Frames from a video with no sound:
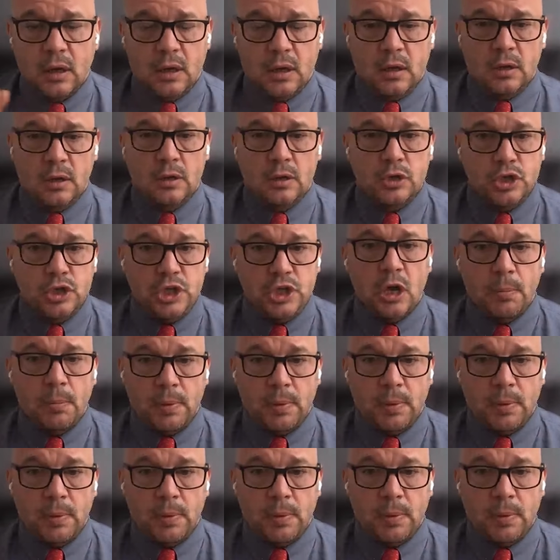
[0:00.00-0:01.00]
Uh,
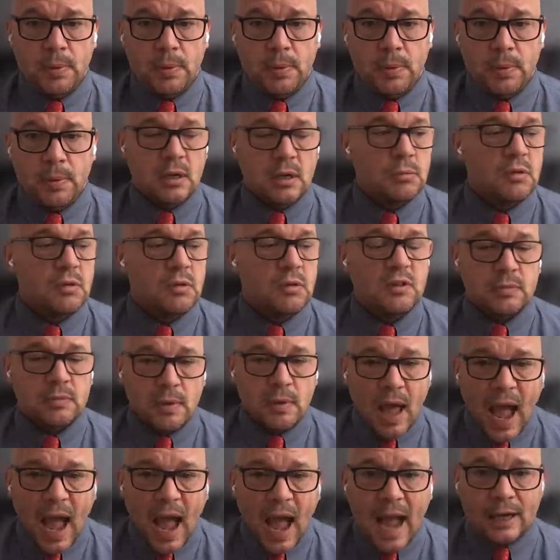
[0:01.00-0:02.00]
geopolitical, in
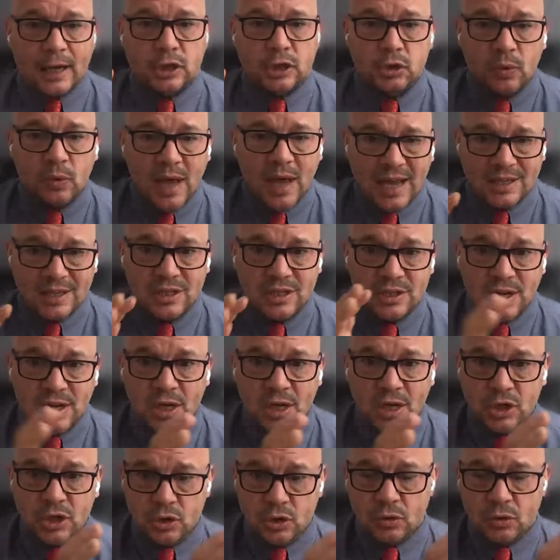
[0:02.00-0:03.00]
terms of its actual
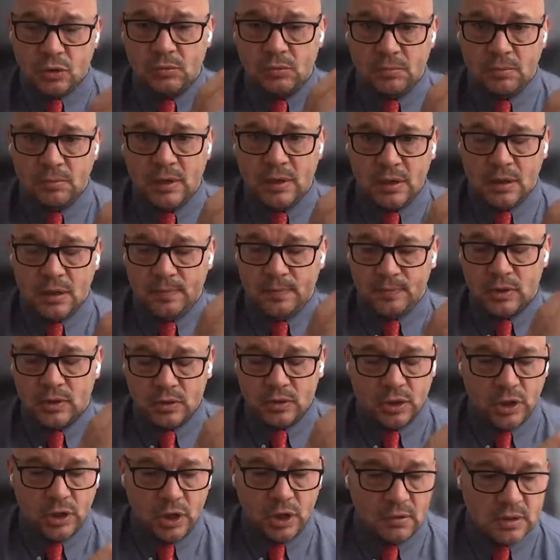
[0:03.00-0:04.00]
existential uh,
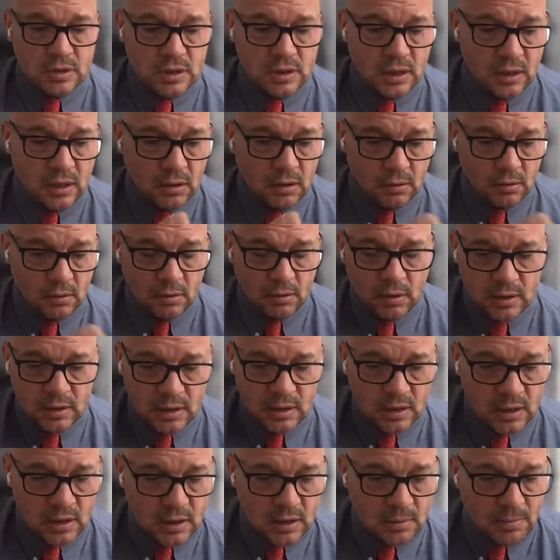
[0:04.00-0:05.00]
security,
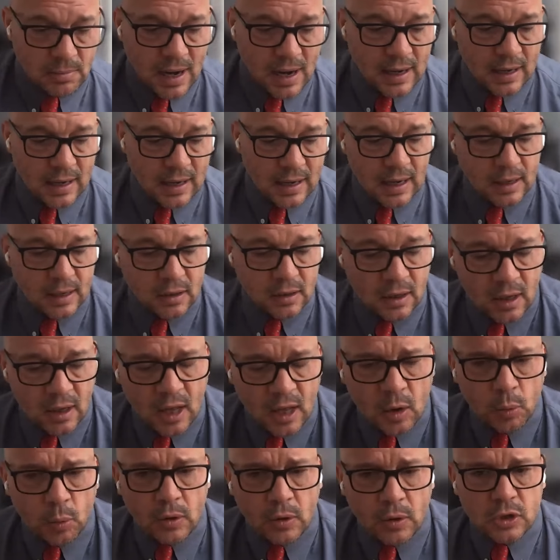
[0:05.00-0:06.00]
the
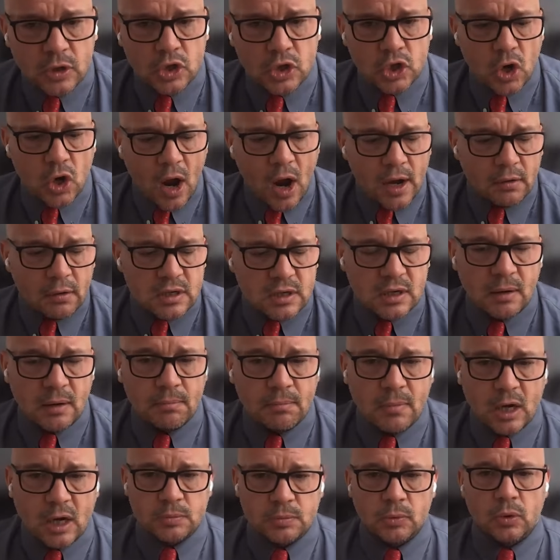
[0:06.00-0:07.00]
mainland, whereas China
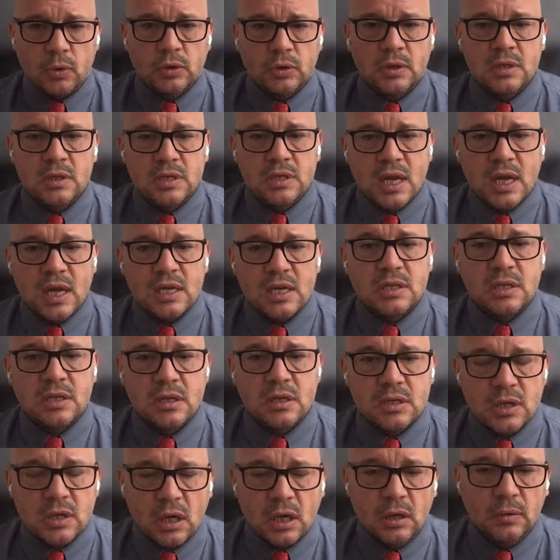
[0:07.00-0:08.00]
is in a much more
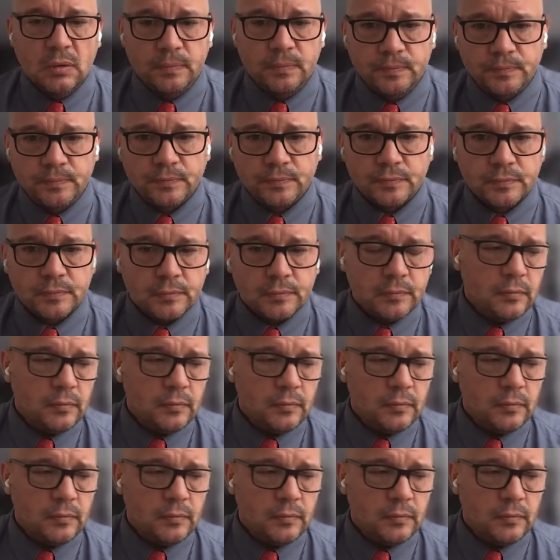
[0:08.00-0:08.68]
contested zone.